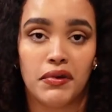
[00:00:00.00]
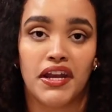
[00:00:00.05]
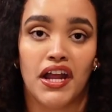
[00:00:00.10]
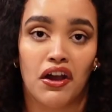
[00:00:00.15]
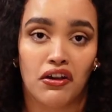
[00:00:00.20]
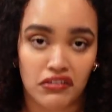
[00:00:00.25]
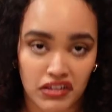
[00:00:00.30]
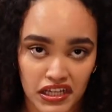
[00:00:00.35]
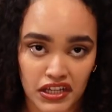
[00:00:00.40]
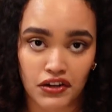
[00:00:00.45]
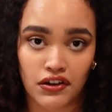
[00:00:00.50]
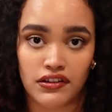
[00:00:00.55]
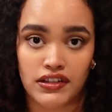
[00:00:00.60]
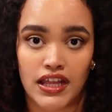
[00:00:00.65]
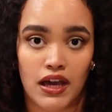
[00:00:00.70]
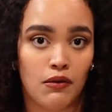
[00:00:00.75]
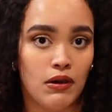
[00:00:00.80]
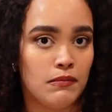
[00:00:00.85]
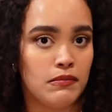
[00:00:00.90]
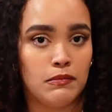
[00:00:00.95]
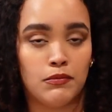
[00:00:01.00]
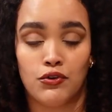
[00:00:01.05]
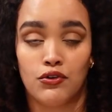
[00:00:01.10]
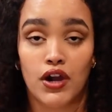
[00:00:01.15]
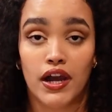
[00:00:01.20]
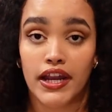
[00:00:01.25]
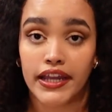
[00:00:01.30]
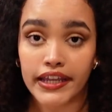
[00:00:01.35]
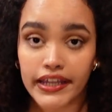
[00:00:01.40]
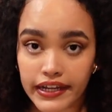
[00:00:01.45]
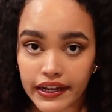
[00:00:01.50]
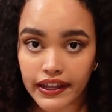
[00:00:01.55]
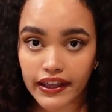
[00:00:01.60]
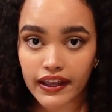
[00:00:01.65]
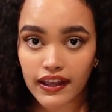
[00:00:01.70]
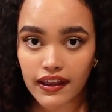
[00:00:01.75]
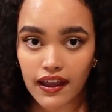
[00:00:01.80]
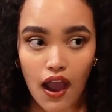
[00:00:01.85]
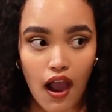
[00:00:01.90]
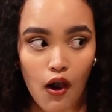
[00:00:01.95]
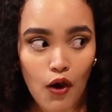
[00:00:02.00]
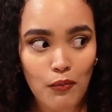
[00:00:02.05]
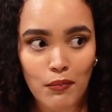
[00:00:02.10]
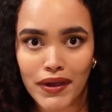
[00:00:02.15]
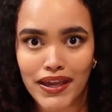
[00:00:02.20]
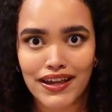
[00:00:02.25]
it out later and that way people don't gotta eat it. Oh my